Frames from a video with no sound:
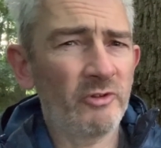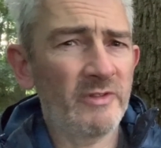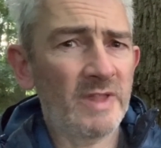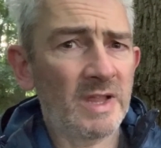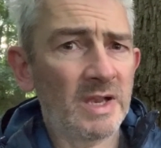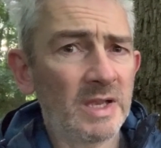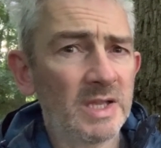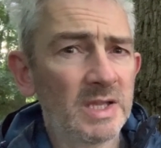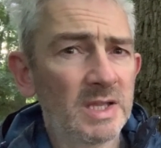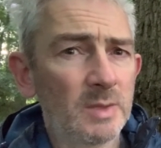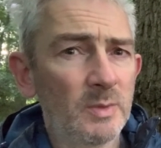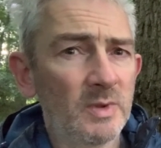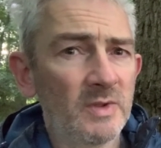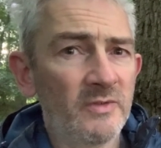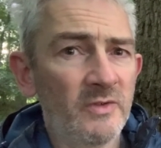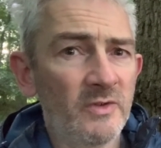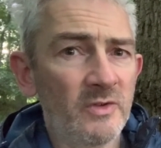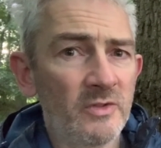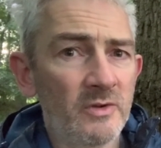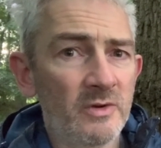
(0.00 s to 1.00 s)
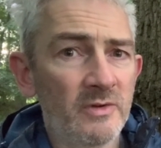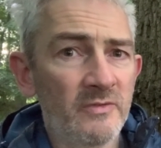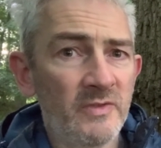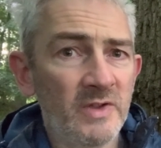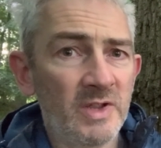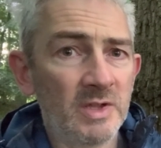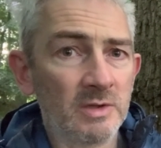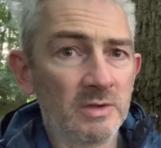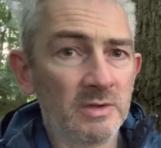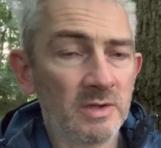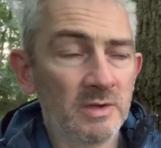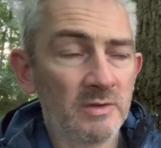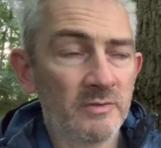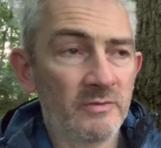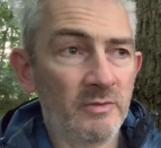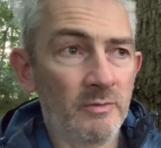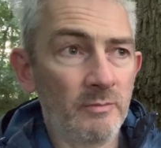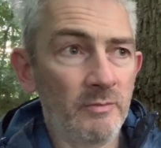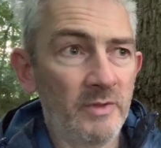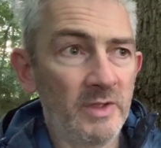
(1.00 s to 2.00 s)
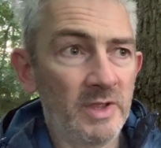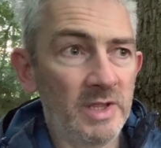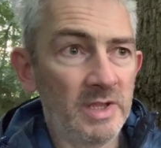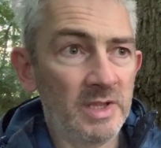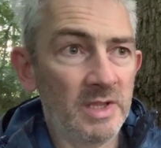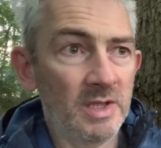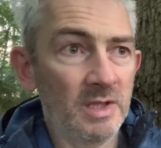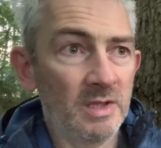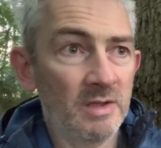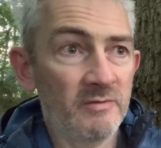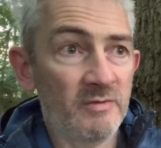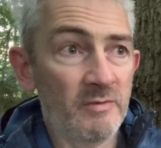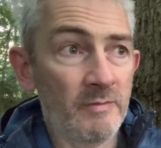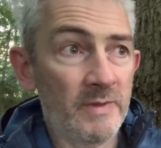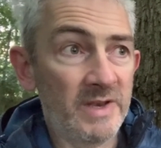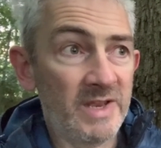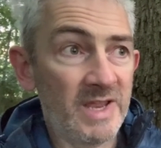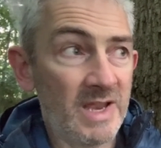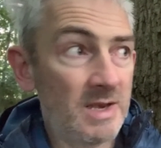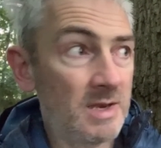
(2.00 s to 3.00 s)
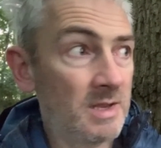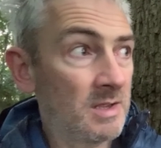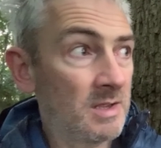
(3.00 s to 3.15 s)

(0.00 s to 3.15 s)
that little bit further afield from the den.